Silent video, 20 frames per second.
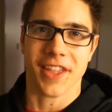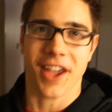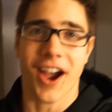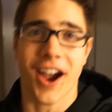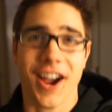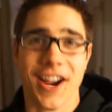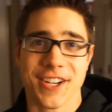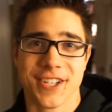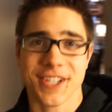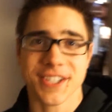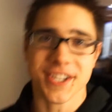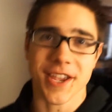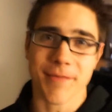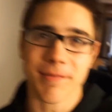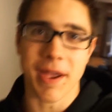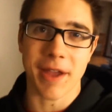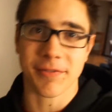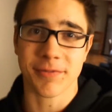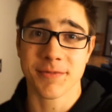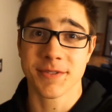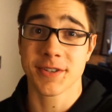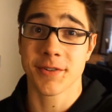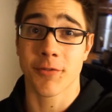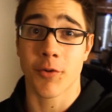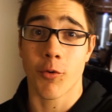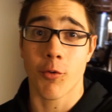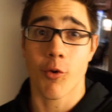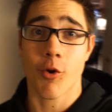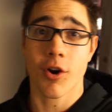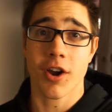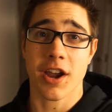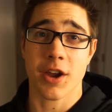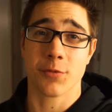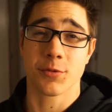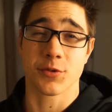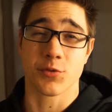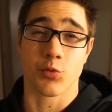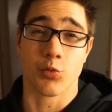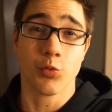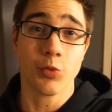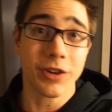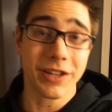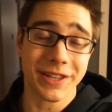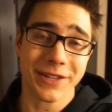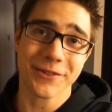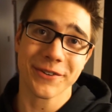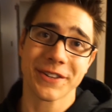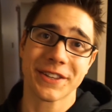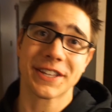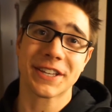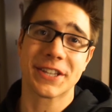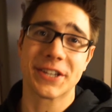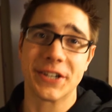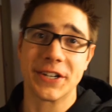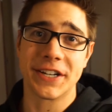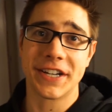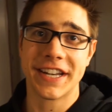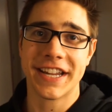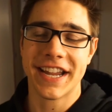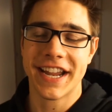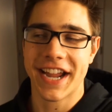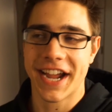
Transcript: I just got back from Civil War. It was really, really good.